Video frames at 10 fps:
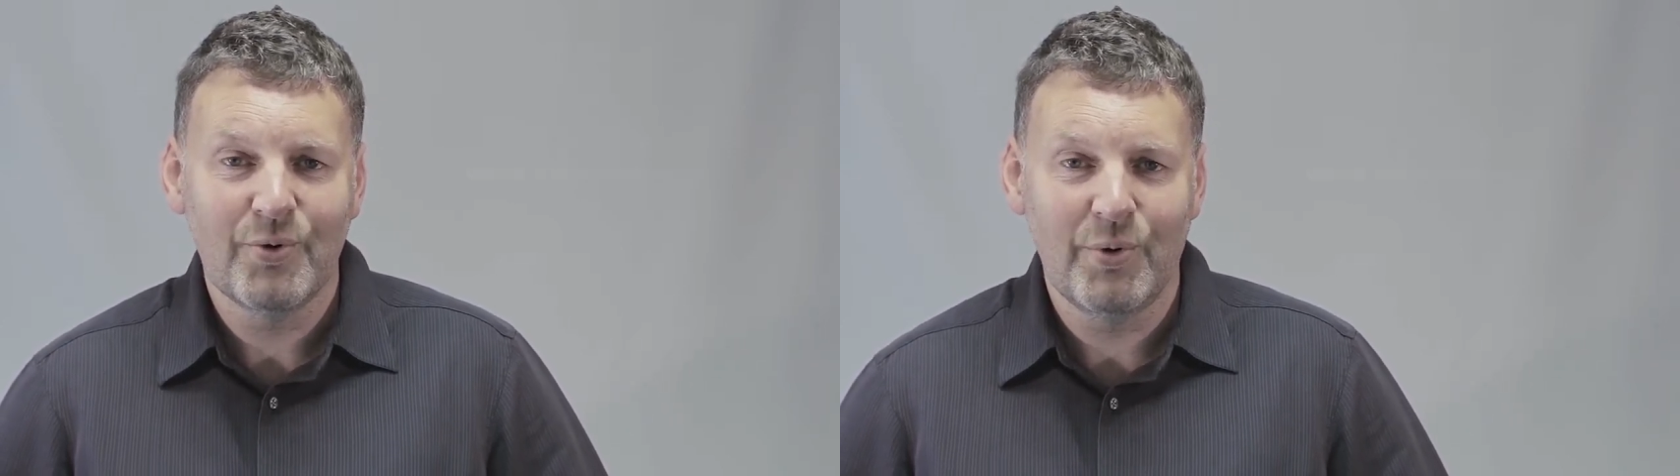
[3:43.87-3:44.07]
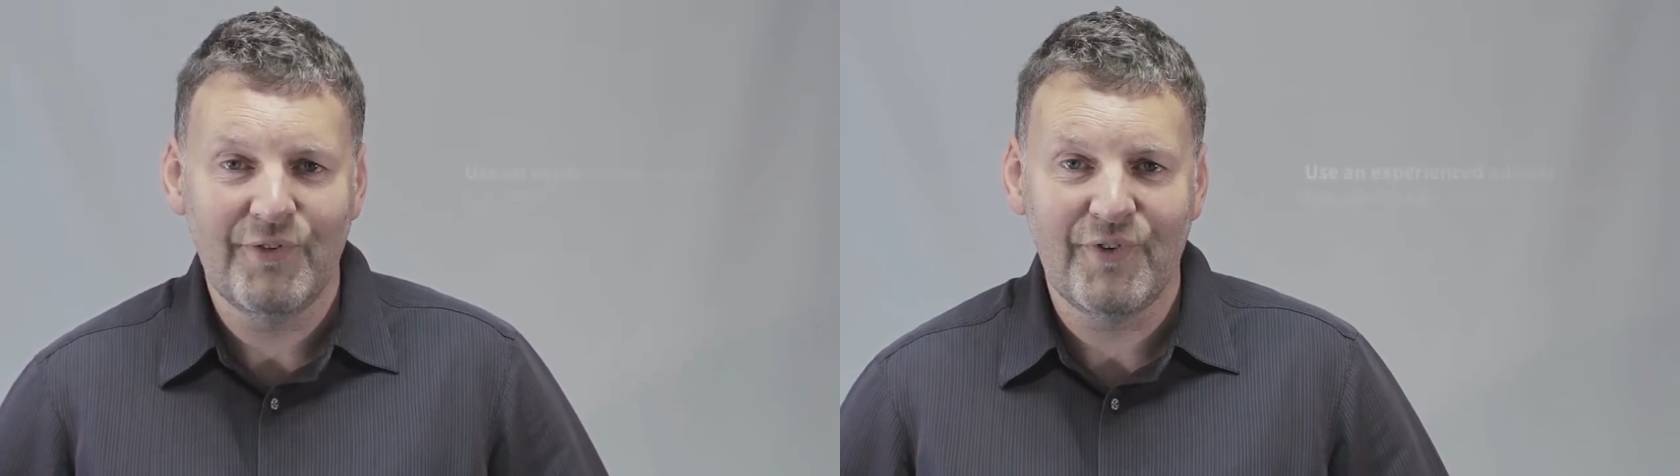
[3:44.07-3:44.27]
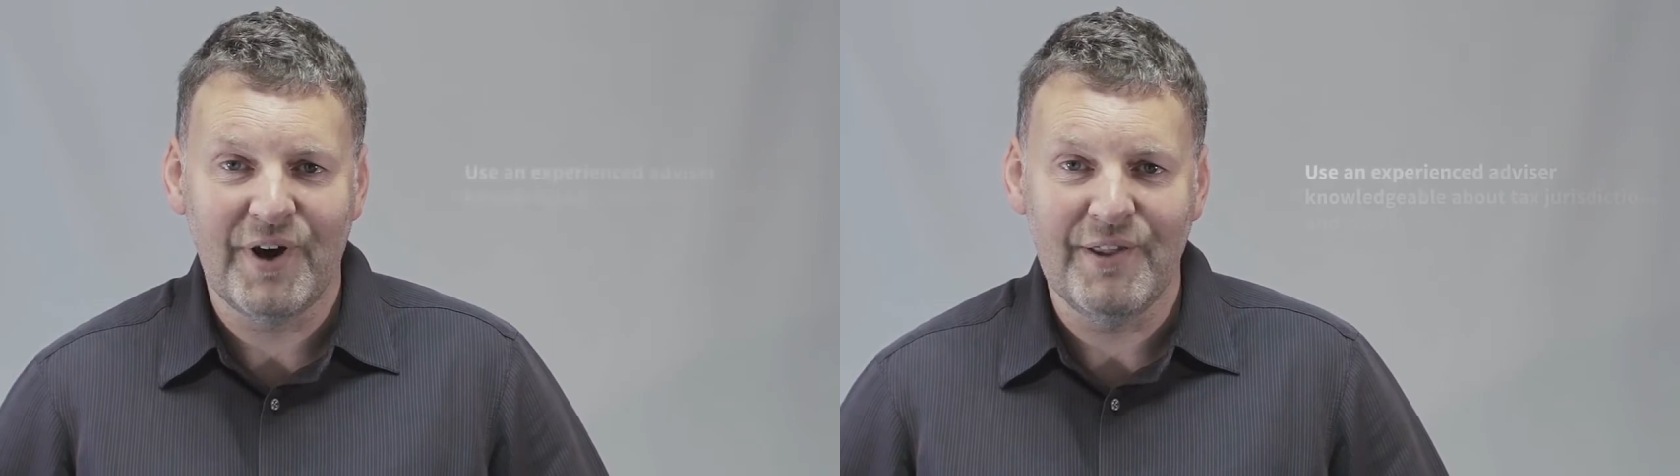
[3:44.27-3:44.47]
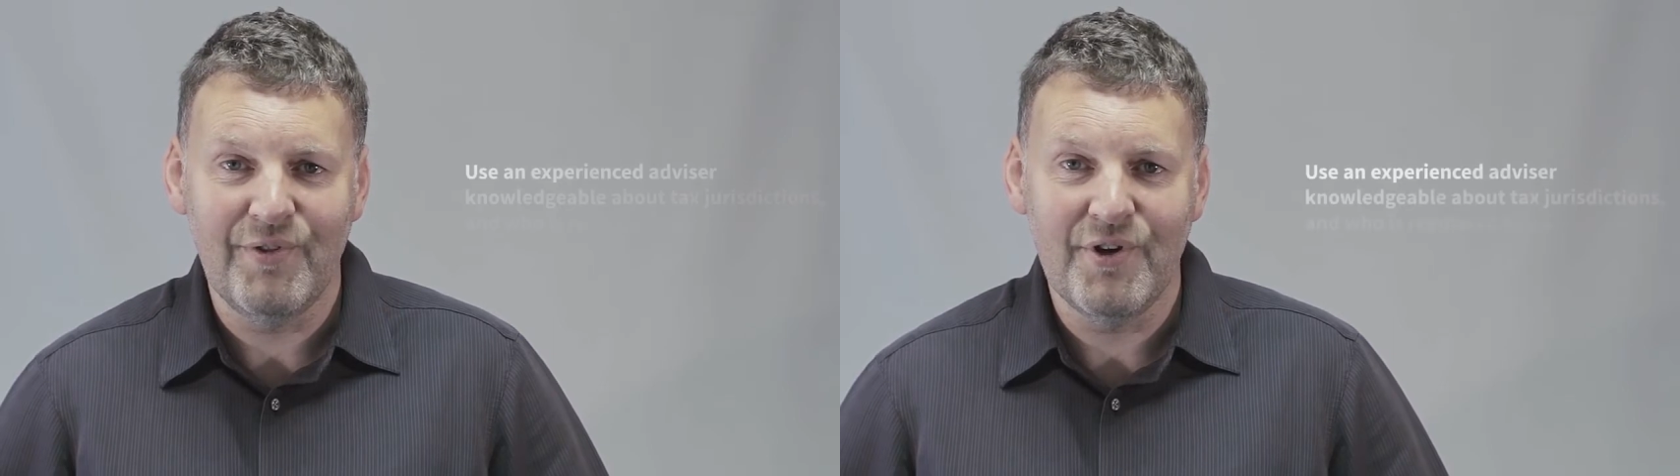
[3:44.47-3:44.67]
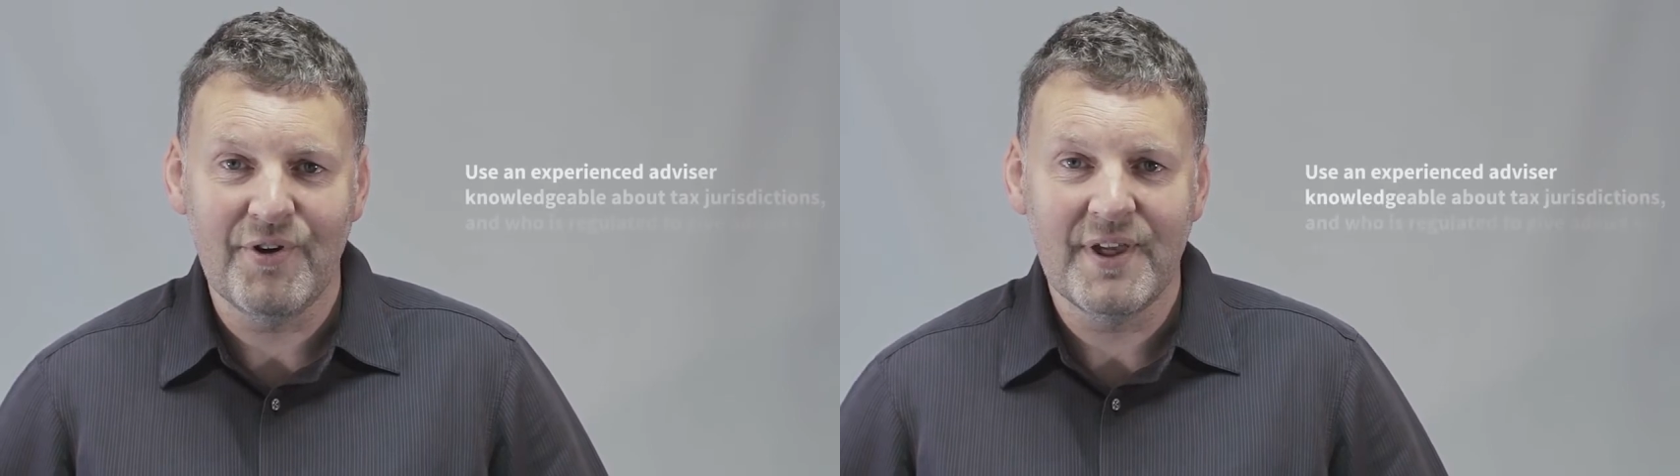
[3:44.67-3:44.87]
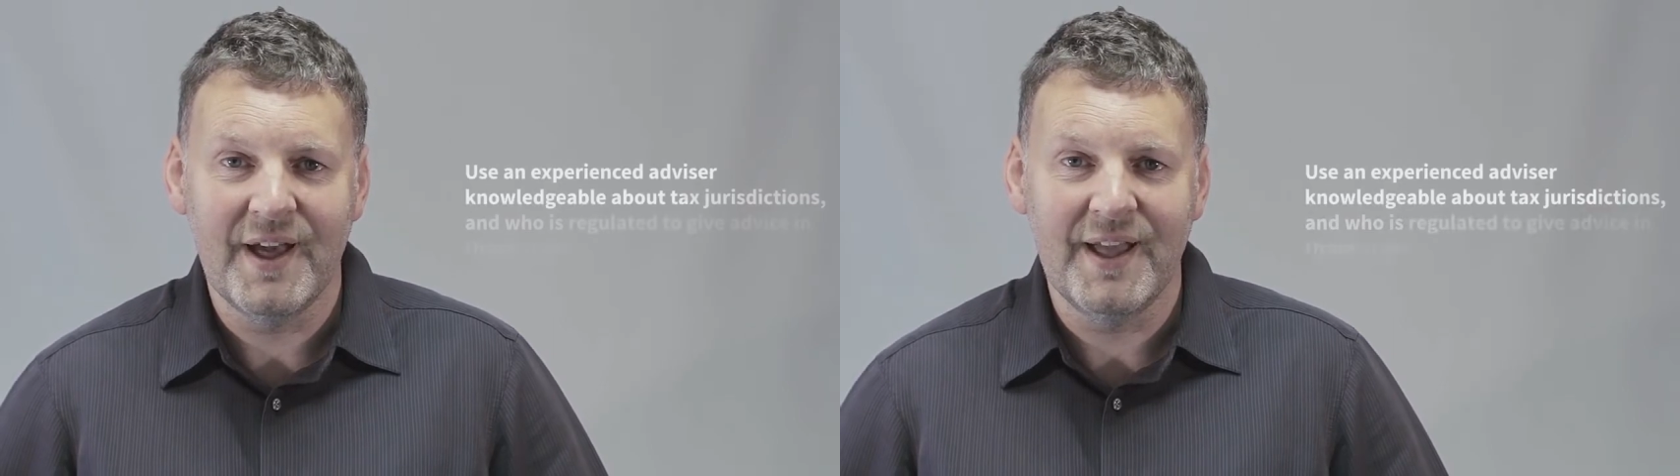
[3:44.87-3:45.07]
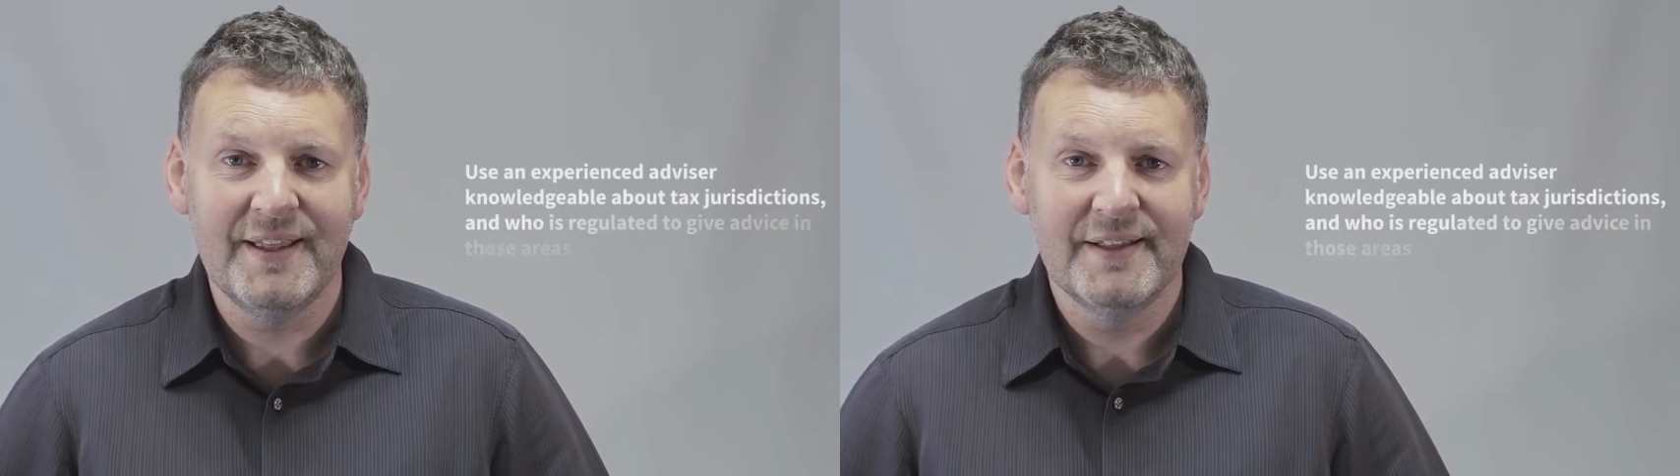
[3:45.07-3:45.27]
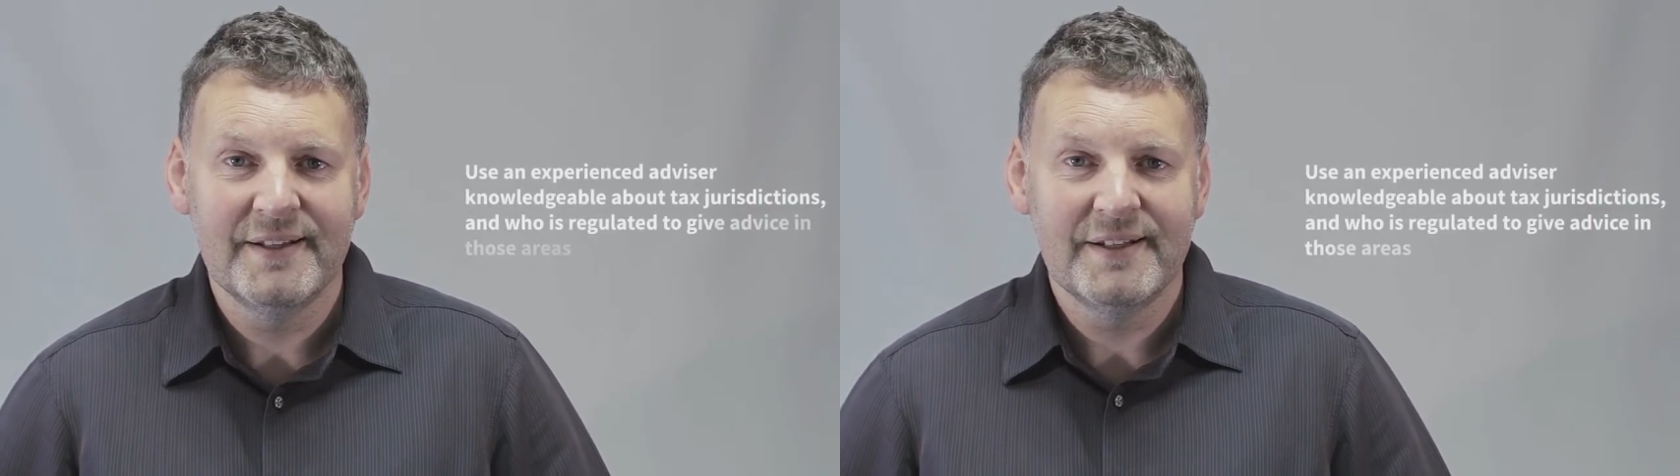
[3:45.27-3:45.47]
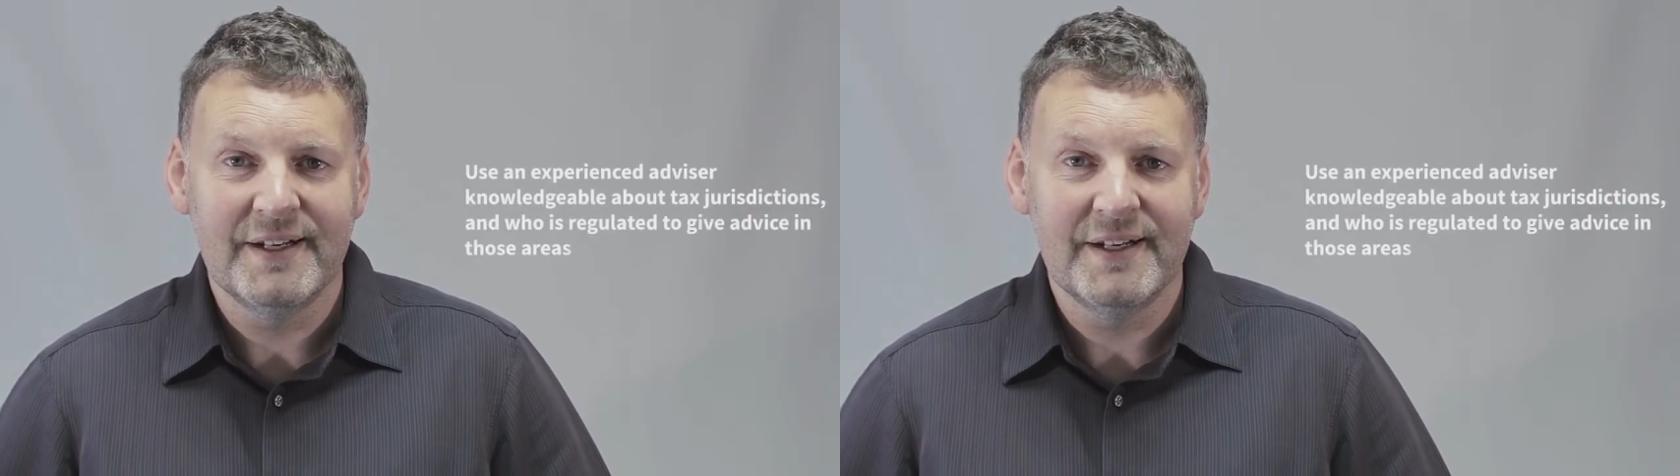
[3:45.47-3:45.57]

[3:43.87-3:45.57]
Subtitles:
qualified in the UK,